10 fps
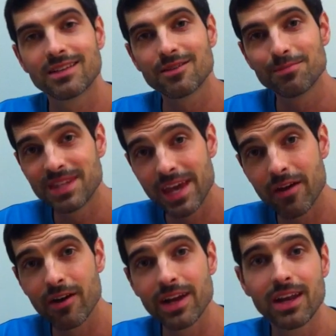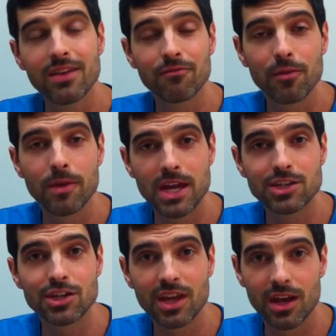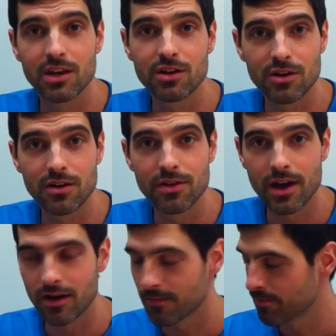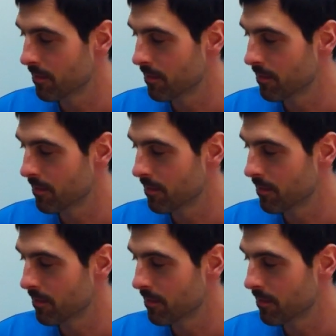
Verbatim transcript: Some tearing and inflammation can occur there.